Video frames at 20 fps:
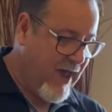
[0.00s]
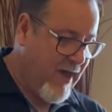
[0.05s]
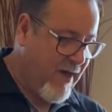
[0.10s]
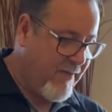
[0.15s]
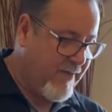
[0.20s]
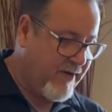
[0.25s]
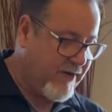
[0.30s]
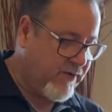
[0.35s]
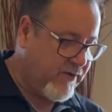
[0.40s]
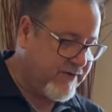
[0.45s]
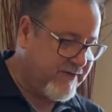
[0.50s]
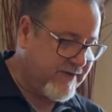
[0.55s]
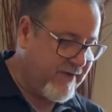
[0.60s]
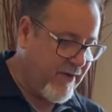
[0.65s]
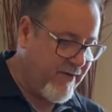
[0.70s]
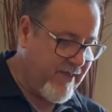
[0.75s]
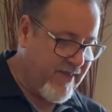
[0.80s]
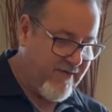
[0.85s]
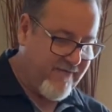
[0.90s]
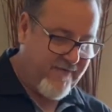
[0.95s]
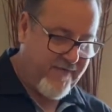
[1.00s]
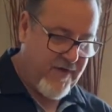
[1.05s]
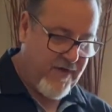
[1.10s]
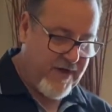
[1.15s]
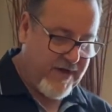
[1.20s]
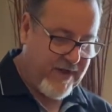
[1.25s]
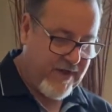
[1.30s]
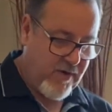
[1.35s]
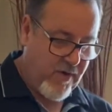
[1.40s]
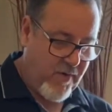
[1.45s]
but also in the
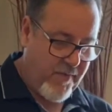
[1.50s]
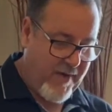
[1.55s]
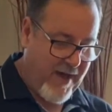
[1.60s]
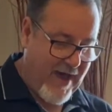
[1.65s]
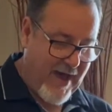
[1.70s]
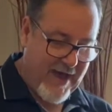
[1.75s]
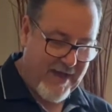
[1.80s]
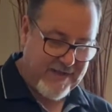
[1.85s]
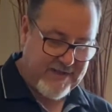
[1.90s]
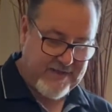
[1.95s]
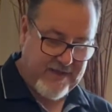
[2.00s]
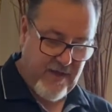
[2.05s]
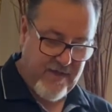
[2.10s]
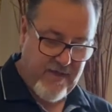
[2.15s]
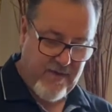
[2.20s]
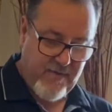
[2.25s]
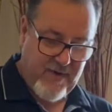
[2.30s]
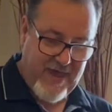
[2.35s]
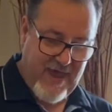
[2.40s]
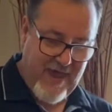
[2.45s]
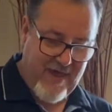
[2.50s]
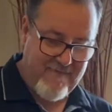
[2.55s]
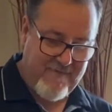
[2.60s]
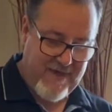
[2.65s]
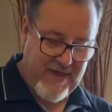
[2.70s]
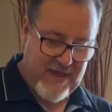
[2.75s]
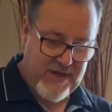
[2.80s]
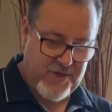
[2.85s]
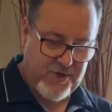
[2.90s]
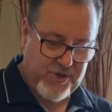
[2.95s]
vertical part, so that we have
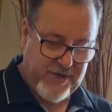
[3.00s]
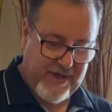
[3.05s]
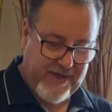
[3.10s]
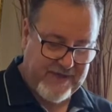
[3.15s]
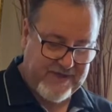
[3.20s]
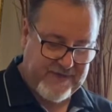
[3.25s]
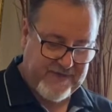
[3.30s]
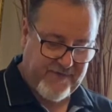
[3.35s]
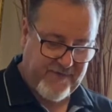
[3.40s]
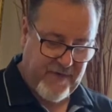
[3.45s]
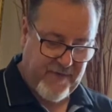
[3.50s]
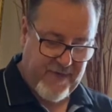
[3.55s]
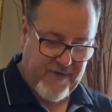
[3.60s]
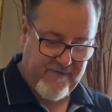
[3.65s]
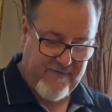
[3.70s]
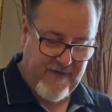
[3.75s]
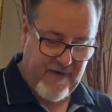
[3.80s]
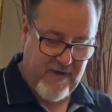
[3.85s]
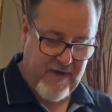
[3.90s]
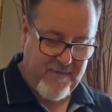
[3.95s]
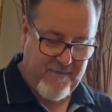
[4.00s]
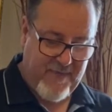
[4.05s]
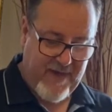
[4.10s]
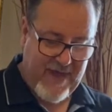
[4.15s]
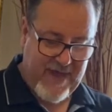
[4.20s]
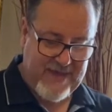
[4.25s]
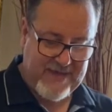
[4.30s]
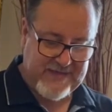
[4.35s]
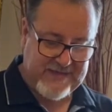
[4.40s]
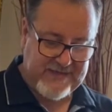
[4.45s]
interest from the very
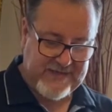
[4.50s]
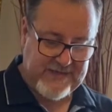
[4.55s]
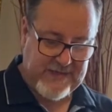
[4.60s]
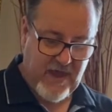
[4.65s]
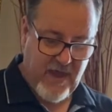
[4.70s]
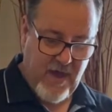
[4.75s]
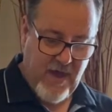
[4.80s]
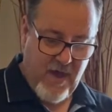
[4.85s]
base